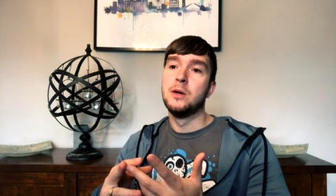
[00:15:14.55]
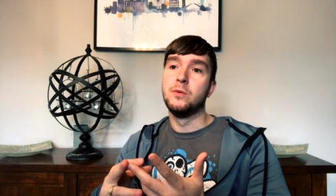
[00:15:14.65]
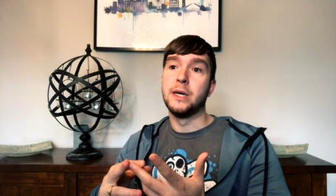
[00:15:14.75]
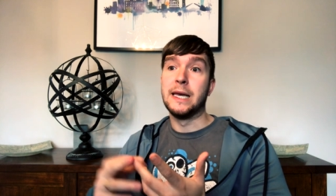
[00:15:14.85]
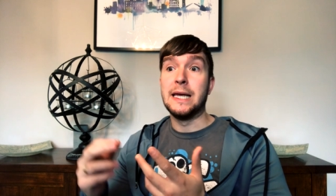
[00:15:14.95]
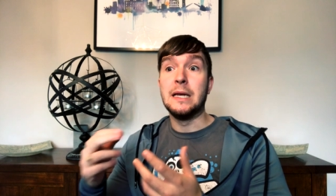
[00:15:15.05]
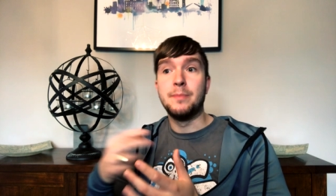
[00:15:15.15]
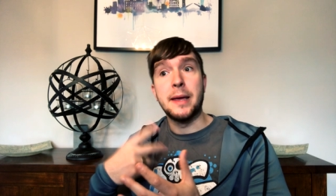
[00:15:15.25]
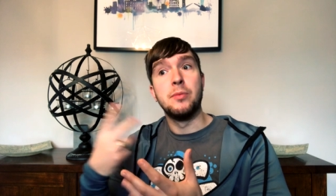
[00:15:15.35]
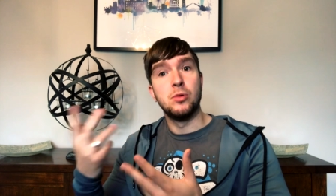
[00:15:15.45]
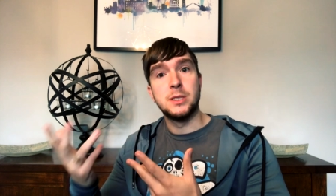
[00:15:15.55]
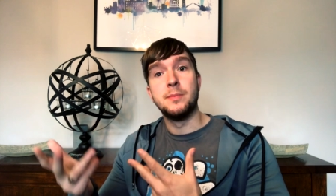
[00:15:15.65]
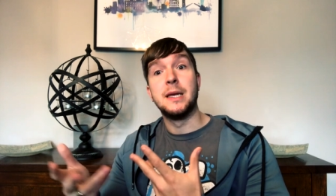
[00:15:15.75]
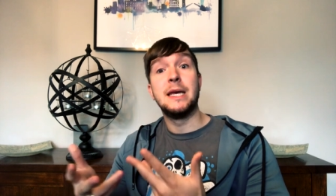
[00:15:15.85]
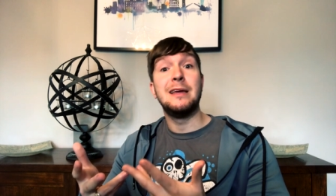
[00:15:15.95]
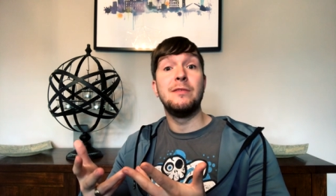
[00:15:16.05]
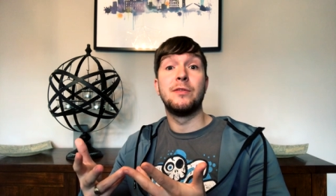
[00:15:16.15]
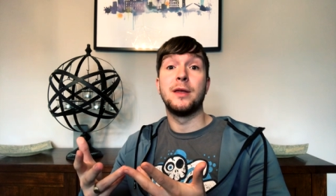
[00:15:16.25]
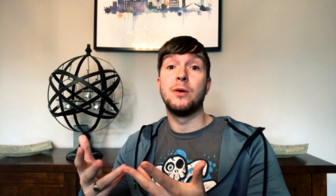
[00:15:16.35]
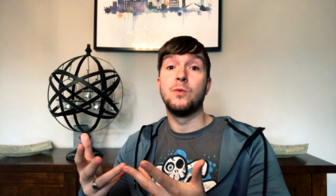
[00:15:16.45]
would lead people to
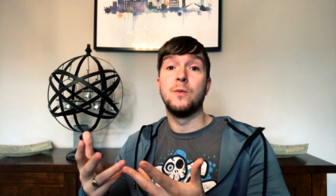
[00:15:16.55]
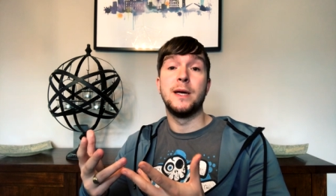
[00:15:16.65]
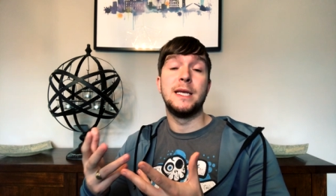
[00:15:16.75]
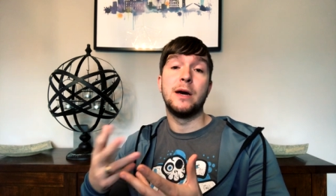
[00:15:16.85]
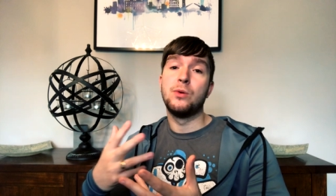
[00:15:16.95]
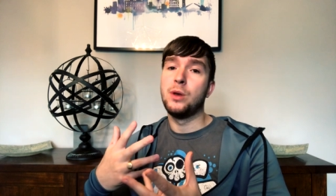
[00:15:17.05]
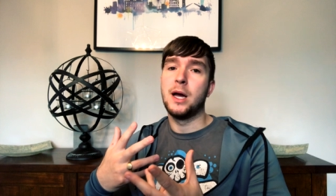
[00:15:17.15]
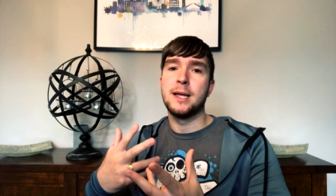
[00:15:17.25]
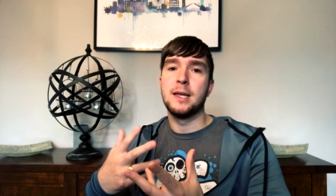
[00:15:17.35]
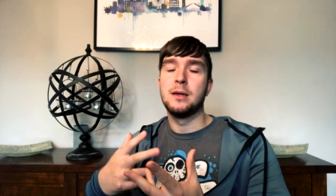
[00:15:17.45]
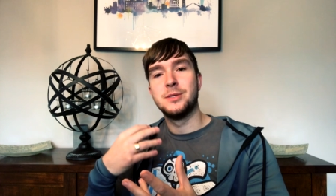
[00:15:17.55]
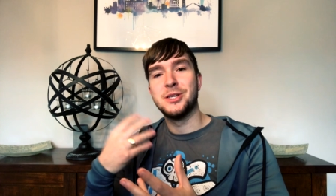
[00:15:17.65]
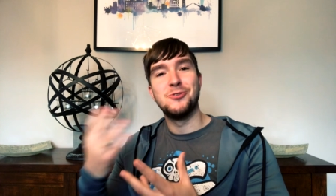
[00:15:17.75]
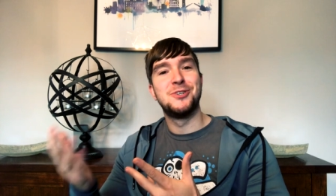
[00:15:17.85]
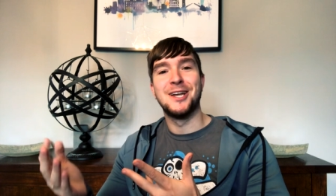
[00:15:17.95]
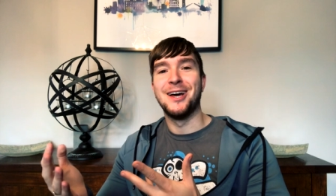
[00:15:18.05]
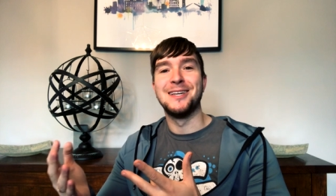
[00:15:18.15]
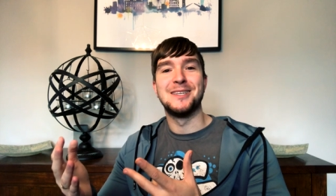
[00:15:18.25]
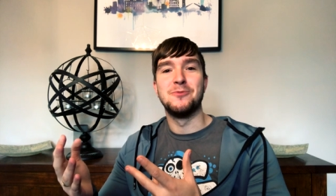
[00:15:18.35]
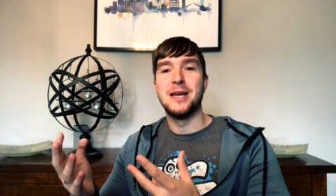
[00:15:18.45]
believe that we don't like
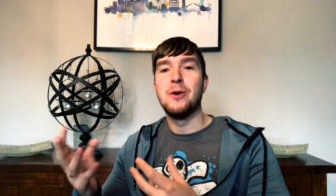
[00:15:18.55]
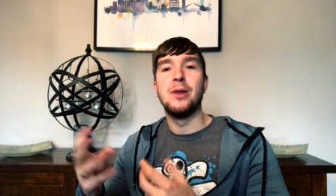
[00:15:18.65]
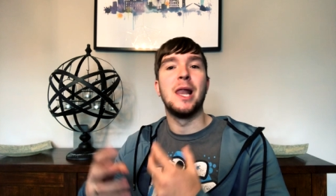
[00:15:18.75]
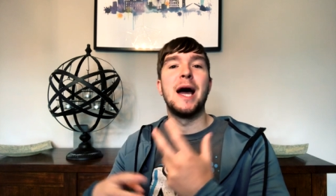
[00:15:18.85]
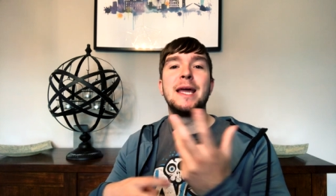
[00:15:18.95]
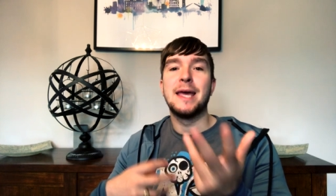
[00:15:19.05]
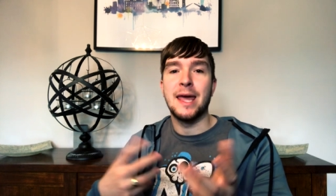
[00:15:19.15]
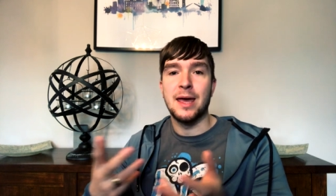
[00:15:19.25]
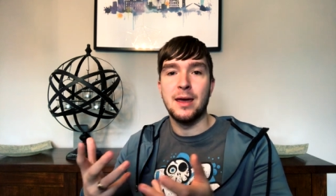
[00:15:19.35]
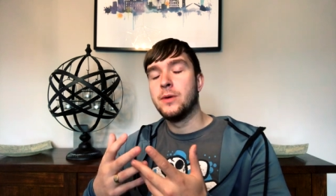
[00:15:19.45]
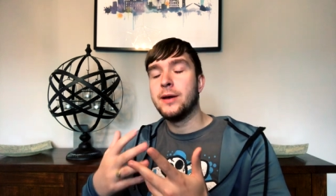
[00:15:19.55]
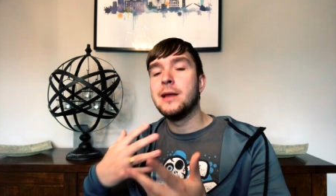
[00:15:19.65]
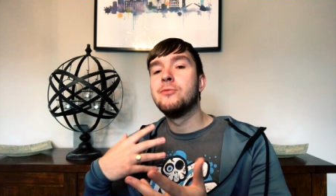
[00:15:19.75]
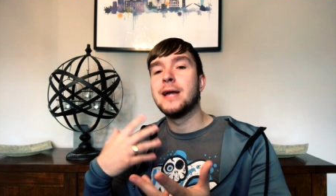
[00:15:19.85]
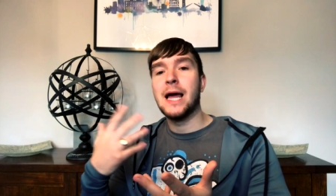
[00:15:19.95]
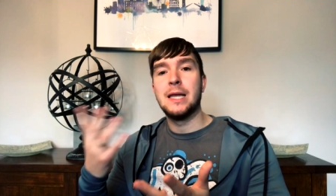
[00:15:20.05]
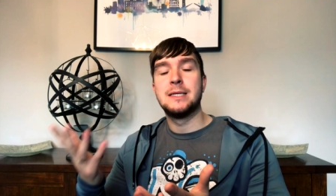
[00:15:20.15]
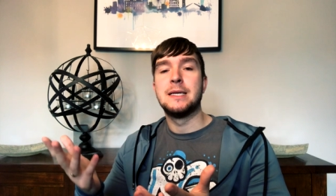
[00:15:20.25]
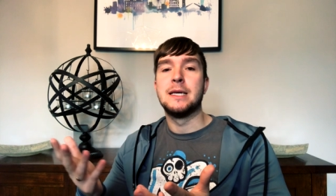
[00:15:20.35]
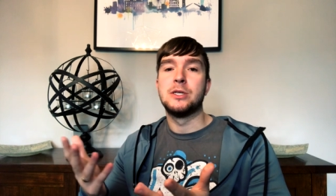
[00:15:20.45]
socializing, we don't like it, when in
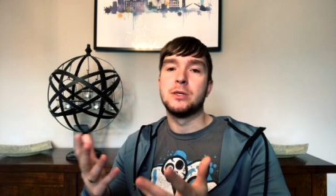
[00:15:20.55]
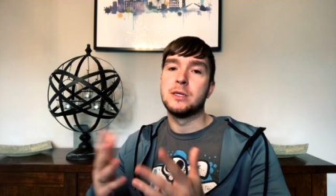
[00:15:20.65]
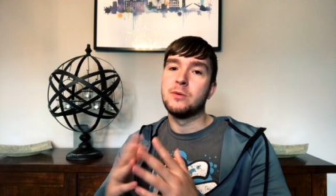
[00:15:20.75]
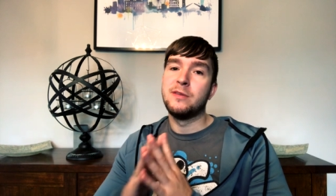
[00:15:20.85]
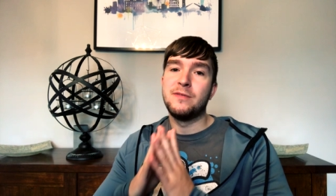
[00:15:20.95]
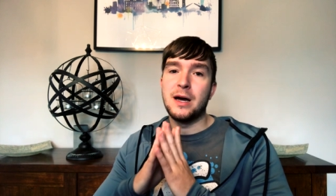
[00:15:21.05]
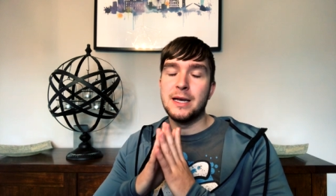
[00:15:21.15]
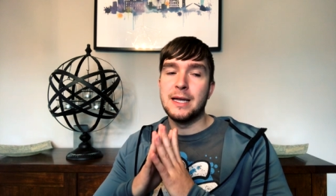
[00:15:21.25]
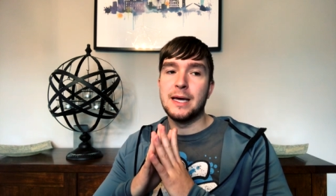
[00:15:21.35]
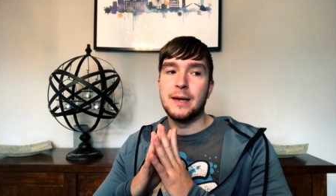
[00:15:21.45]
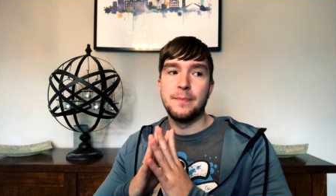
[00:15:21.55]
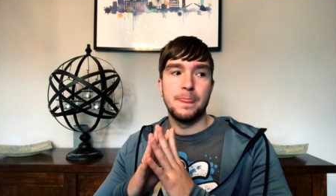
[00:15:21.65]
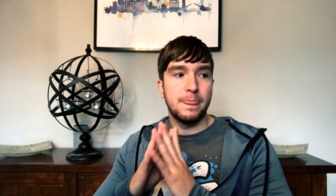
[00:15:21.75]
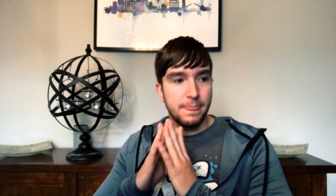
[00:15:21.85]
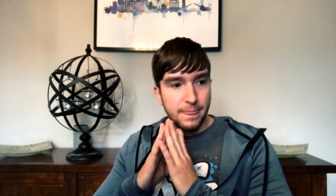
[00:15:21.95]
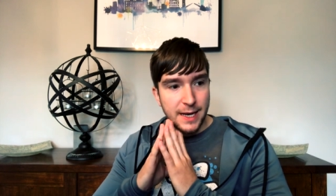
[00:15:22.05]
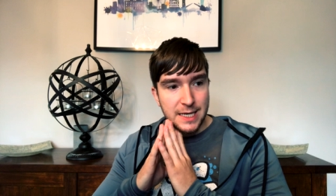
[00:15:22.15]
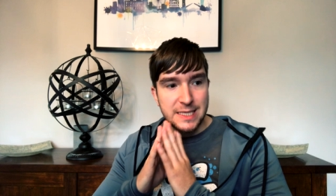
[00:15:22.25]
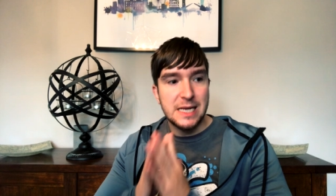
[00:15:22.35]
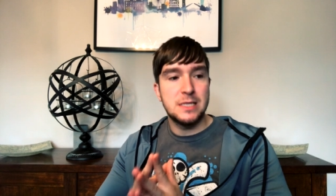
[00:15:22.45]
reality, it's just that we find it
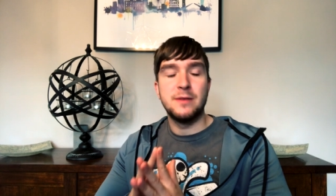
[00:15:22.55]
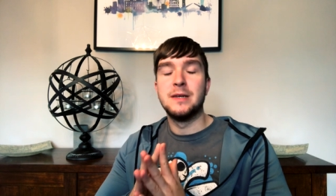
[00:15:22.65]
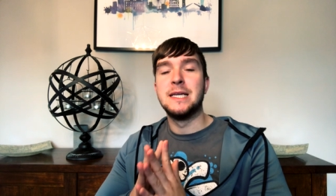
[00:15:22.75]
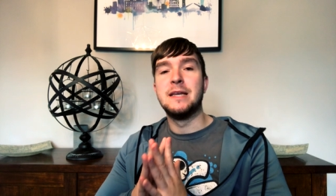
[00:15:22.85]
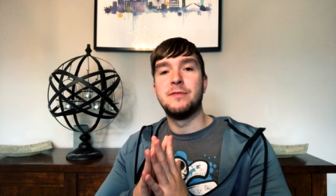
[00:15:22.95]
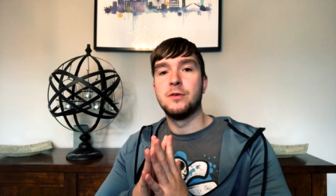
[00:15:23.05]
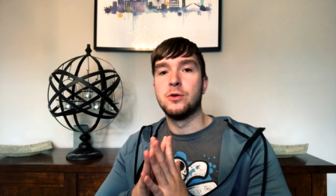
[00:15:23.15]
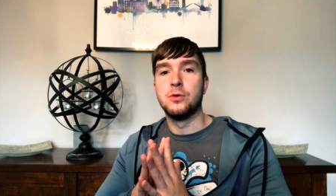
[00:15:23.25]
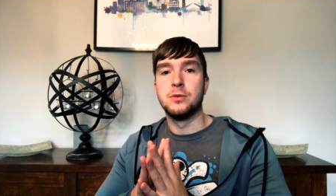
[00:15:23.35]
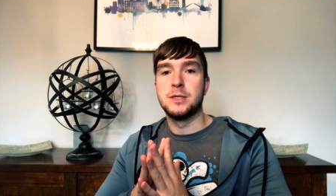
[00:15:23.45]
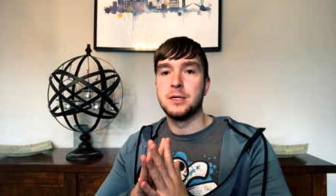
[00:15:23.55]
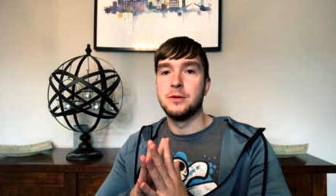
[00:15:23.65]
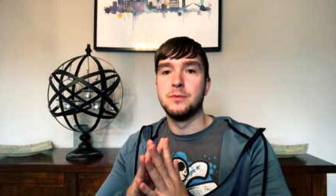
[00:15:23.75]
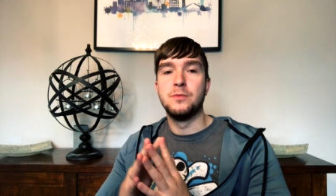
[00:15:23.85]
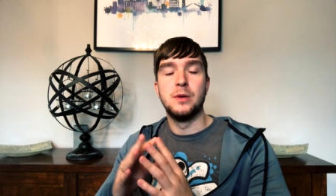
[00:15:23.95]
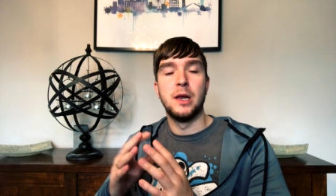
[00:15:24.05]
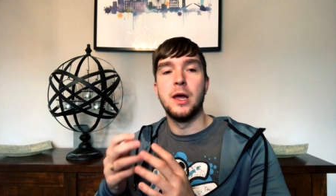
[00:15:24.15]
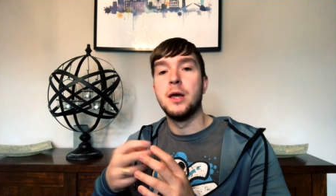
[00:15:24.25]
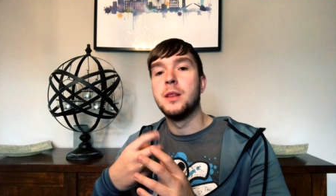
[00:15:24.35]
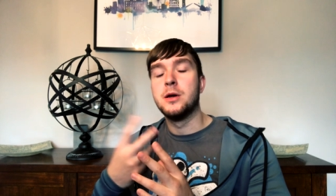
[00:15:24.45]
excessively difficult to
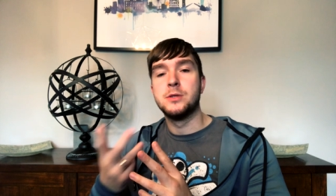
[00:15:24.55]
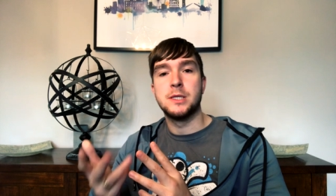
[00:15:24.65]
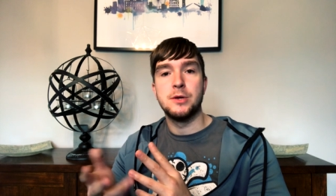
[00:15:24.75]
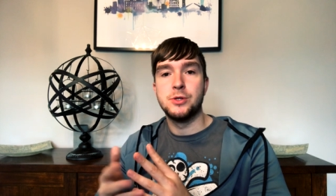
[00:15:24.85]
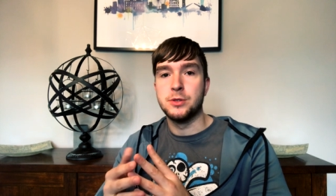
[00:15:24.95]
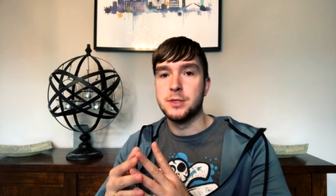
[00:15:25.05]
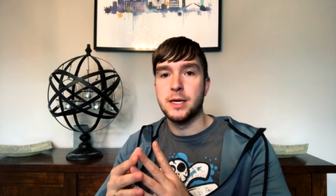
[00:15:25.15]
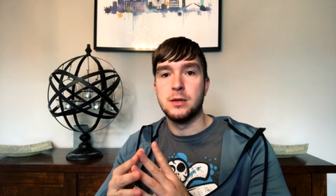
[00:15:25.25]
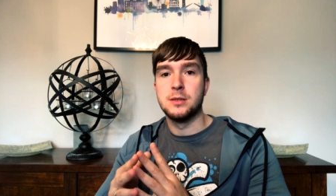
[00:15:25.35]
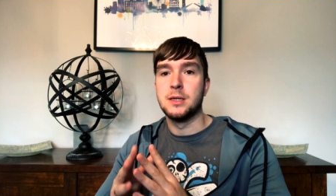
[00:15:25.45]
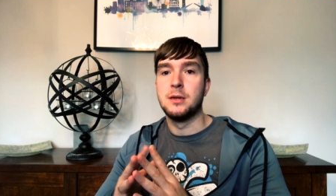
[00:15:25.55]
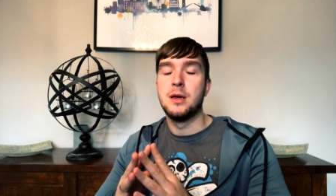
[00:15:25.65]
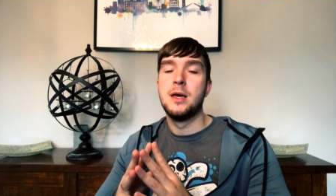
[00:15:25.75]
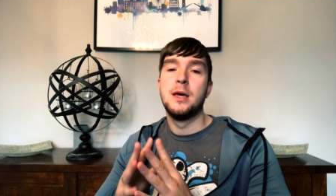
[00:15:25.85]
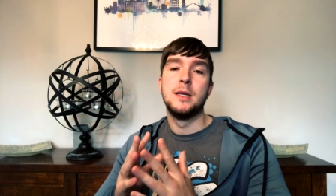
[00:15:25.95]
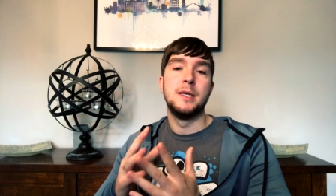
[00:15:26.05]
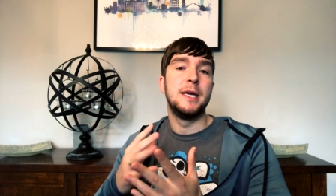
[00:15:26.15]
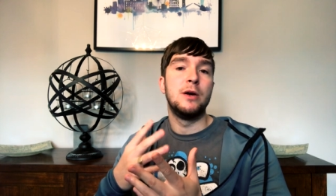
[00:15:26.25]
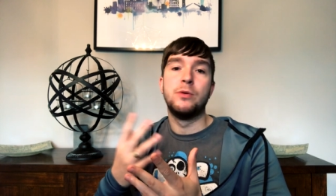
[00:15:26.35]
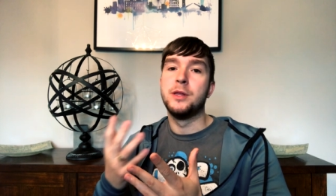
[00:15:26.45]
learn those social skills and
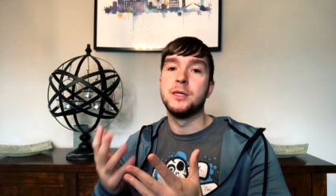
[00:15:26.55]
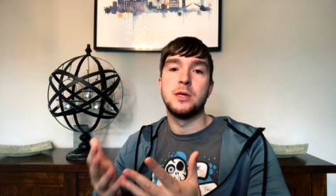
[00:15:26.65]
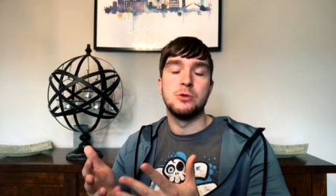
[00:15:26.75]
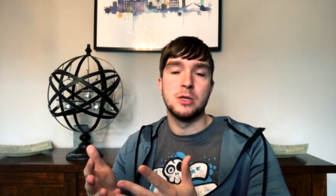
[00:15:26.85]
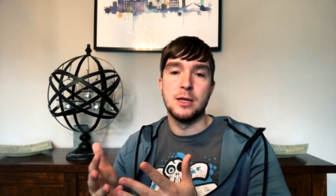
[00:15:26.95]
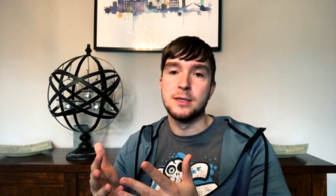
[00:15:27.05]
deal with the social